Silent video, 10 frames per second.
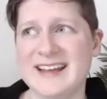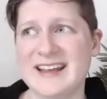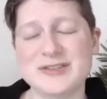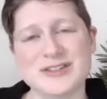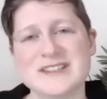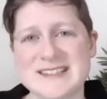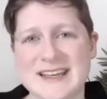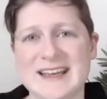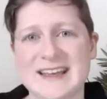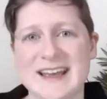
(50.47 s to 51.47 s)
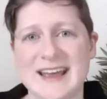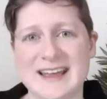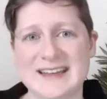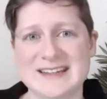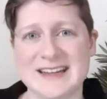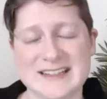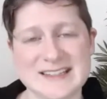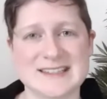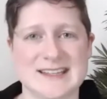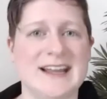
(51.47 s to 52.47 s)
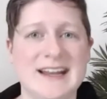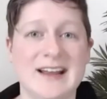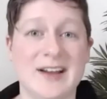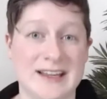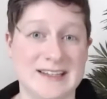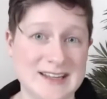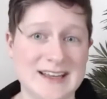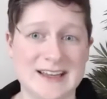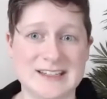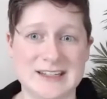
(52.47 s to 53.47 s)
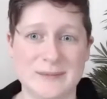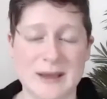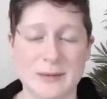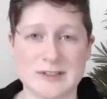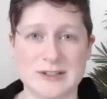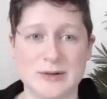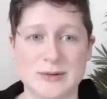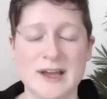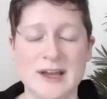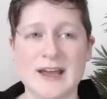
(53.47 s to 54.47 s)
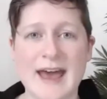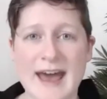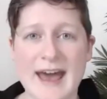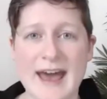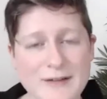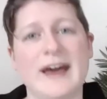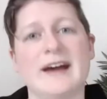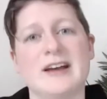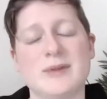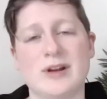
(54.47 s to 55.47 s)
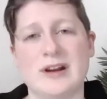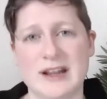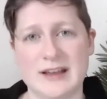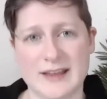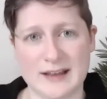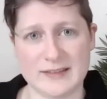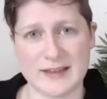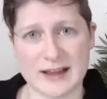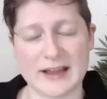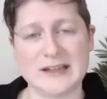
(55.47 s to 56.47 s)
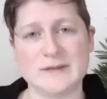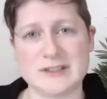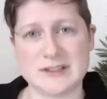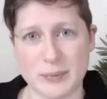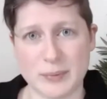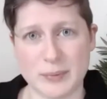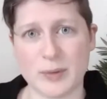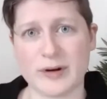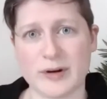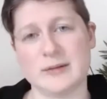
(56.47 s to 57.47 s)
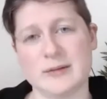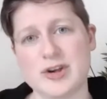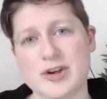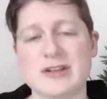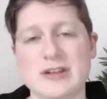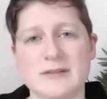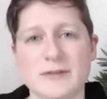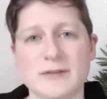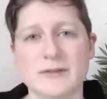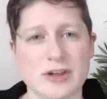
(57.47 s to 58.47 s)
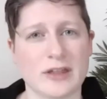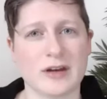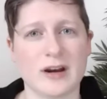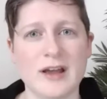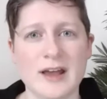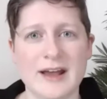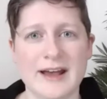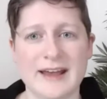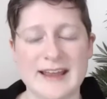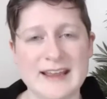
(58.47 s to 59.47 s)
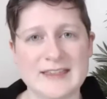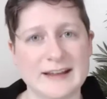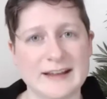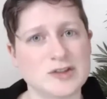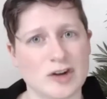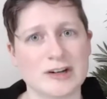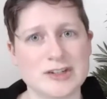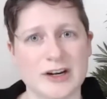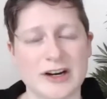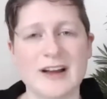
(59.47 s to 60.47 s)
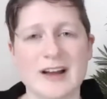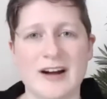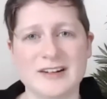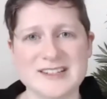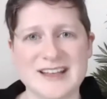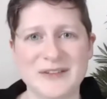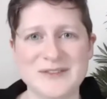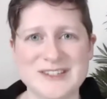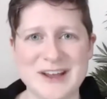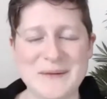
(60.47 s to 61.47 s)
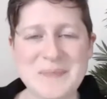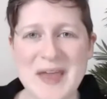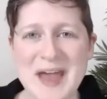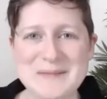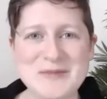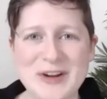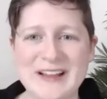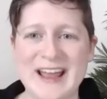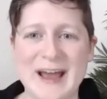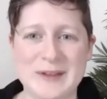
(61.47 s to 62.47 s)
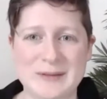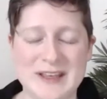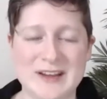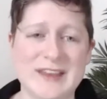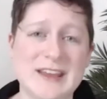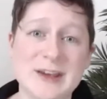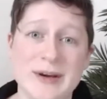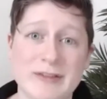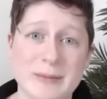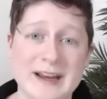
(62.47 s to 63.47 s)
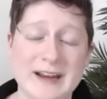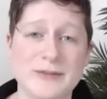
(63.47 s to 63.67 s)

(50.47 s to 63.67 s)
interesting and exciting idea to be able to have that community and that kind of support and appreciation for each other in that structure ourselves. So I'm really happy to be here. Thank you, everybody,